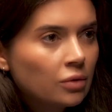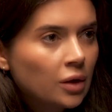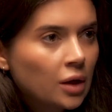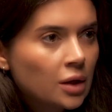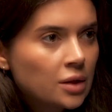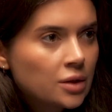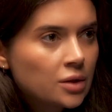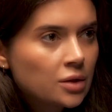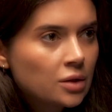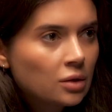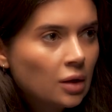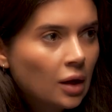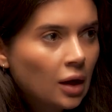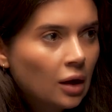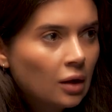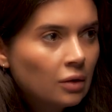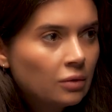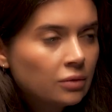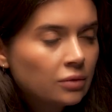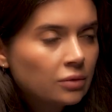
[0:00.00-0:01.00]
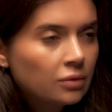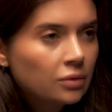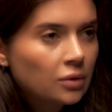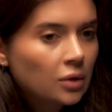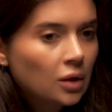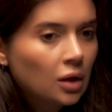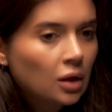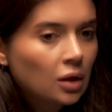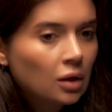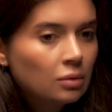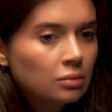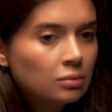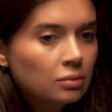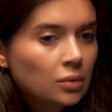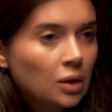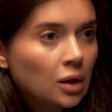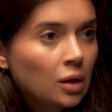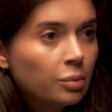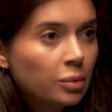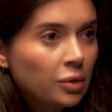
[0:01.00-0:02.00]
for us to have
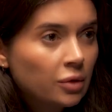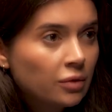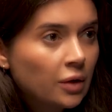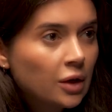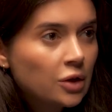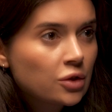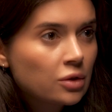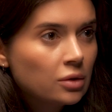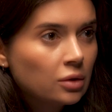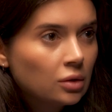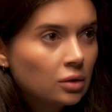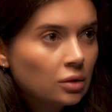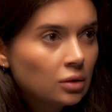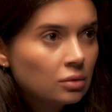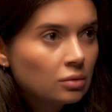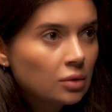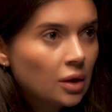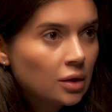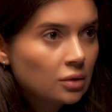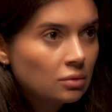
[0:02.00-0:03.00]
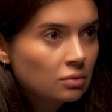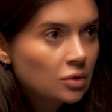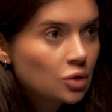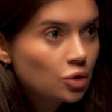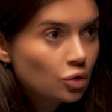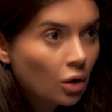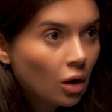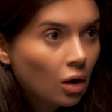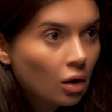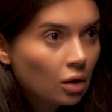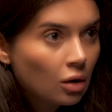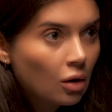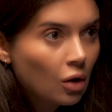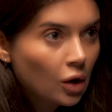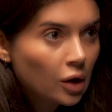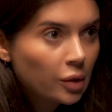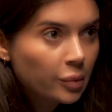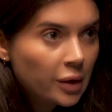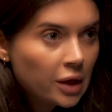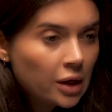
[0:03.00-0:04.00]
a professional and strong
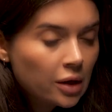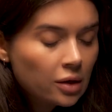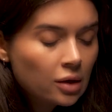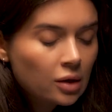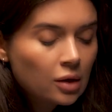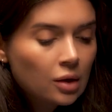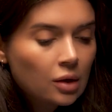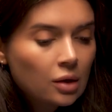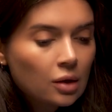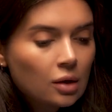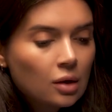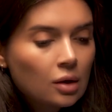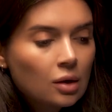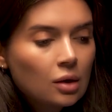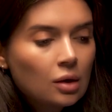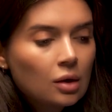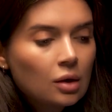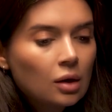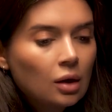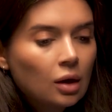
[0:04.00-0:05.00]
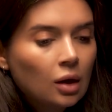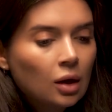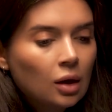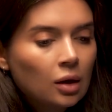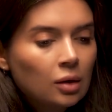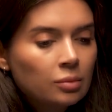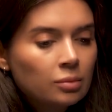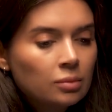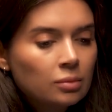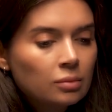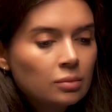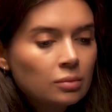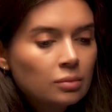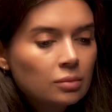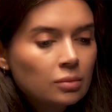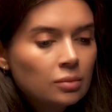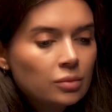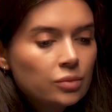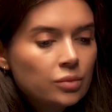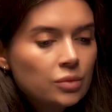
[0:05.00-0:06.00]
army.
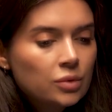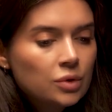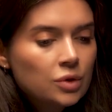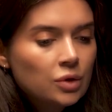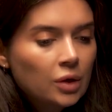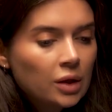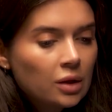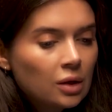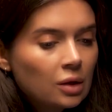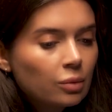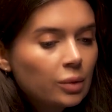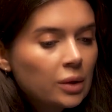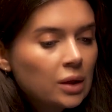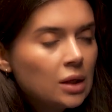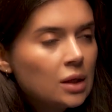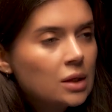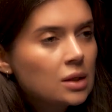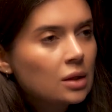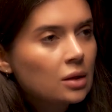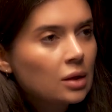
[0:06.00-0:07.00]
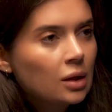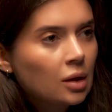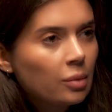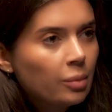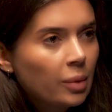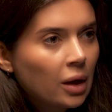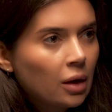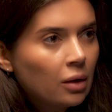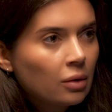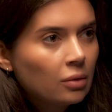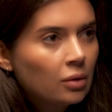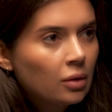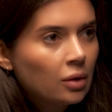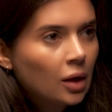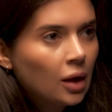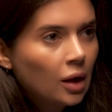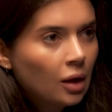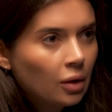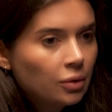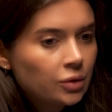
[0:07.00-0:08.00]
So I think we need to think about
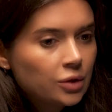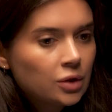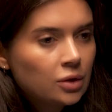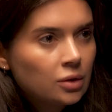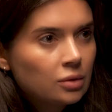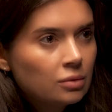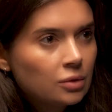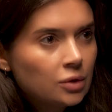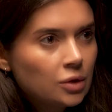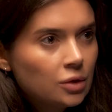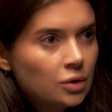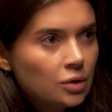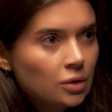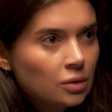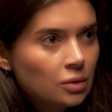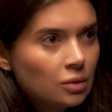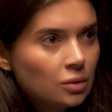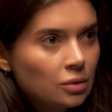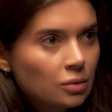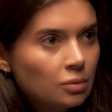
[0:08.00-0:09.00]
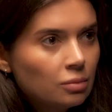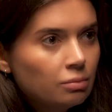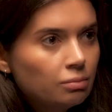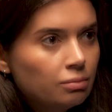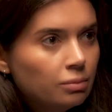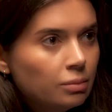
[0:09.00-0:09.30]
how to do